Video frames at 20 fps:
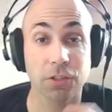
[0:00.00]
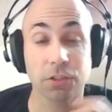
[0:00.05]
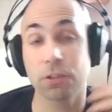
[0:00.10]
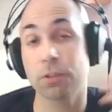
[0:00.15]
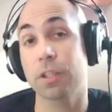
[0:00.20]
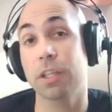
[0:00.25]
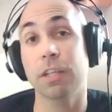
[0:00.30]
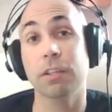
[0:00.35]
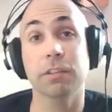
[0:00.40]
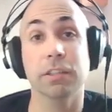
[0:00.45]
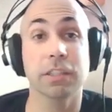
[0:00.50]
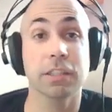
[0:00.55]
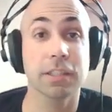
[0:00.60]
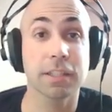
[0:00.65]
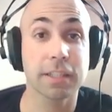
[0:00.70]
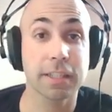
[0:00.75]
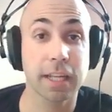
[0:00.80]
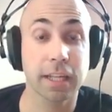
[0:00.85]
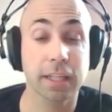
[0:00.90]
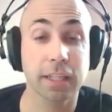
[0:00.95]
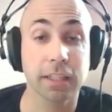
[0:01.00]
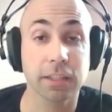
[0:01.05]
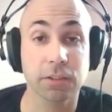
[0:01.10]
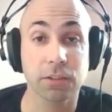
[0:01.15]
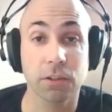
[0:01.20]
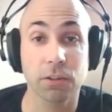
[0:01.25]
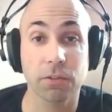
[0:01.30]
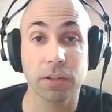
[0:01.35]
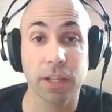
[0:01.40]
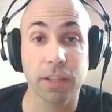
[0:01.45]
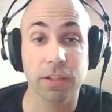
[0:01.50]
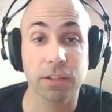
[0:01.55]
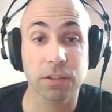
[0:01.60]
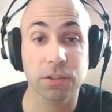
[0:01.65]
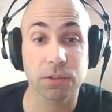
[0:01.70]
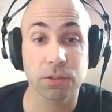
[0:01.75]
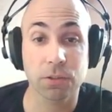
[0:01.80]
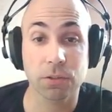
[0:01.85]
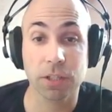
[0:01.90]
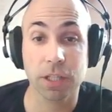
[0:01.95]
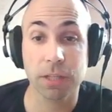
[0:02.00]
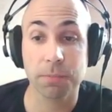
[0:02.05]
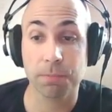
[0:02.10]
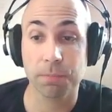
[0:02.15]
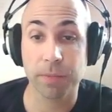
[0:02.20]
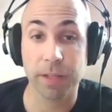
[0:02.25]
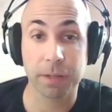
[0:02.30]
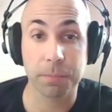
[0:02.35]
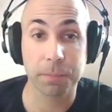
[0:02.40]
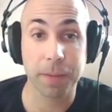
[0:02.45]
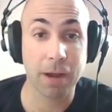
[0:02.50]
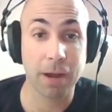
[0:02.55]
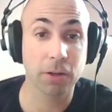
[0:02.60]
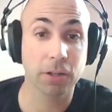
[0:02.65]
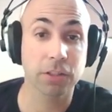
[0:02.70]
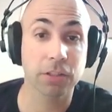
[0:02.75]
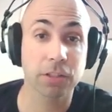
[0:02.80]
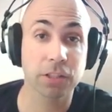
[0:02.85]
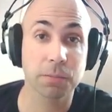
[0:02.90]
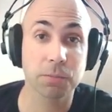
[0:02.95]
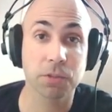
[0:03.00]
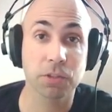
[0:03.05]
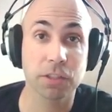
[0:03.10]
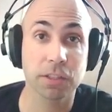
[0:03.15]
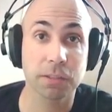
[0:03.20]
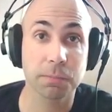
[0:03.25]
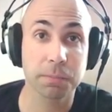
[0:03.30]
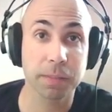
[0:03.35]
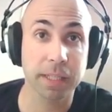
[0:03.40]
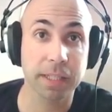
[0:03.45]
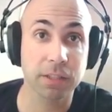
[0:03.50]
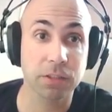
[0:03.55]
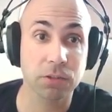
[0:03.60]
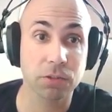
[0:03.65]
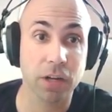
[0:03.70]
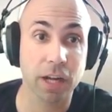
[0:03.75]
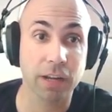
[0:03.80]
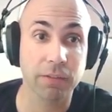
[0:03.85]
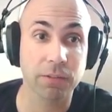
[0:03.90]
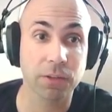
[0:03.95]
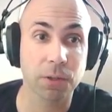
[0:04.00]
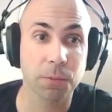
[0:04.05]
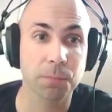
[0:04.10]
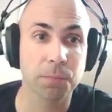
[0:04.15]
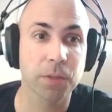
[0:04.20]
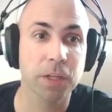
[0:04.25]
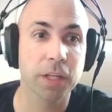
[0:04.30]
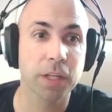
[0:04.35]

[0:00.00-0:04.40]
So here this is telling us already the story that power consumption is the biggest driver.